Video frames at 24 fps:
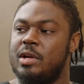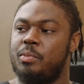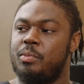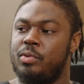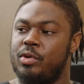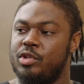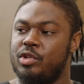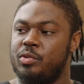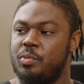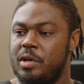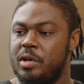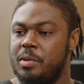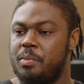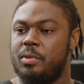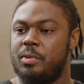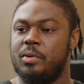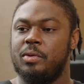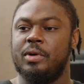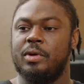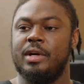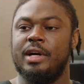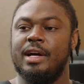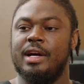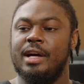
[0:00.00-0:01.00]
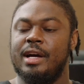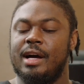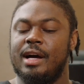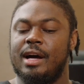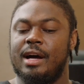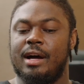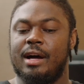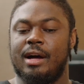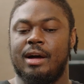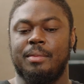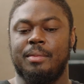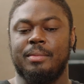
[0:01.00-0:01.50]
trying to push people.
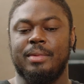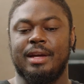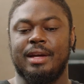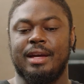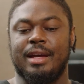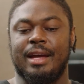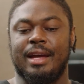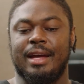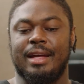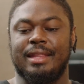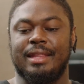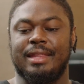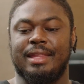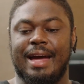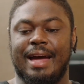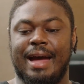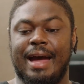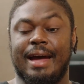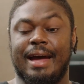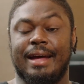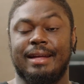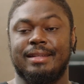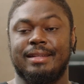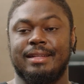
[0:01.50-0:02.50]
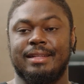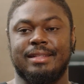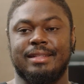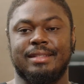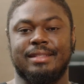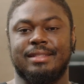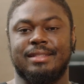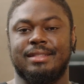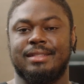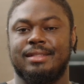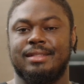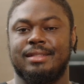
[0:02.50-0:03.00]
Um, and that
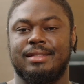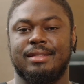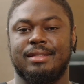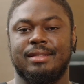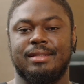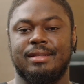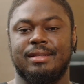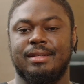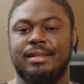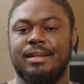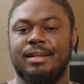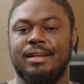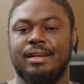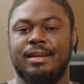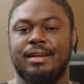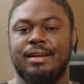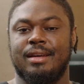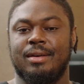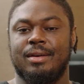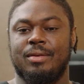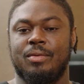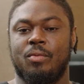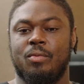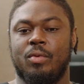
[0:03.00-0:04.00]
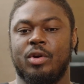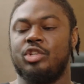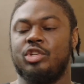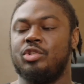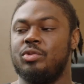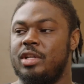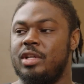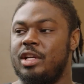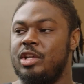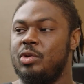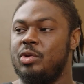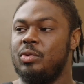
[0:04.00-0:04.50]
is
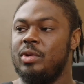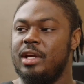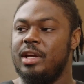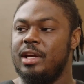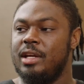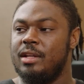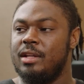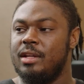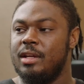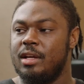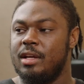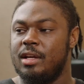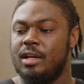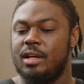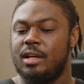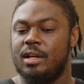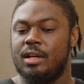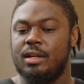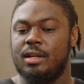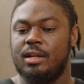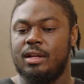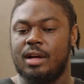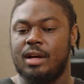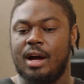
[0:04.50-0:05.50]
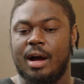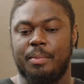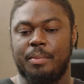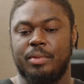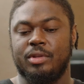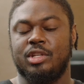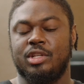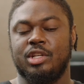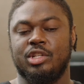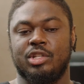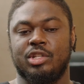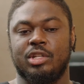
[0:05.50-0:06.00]
what you need. You need
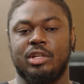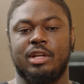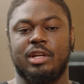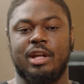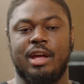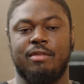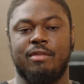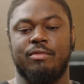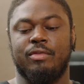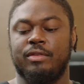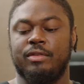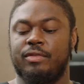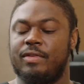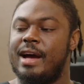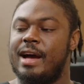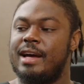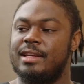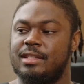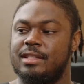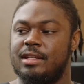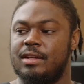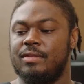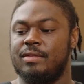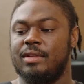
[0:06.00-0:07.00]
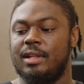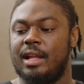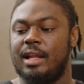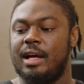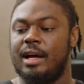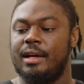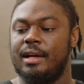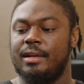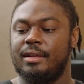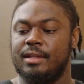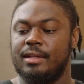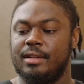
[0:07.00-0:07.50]
competition in every facet of the
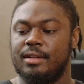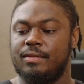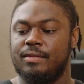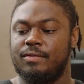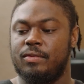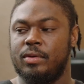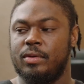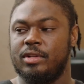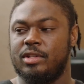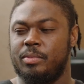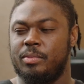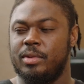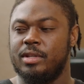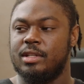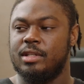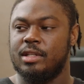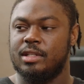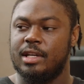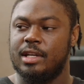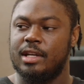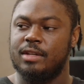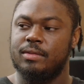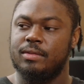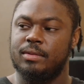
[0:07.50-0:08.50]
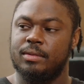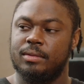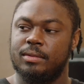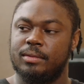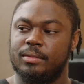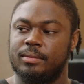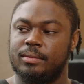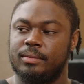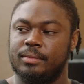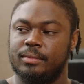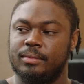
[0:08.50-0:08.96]
line for it to be successful.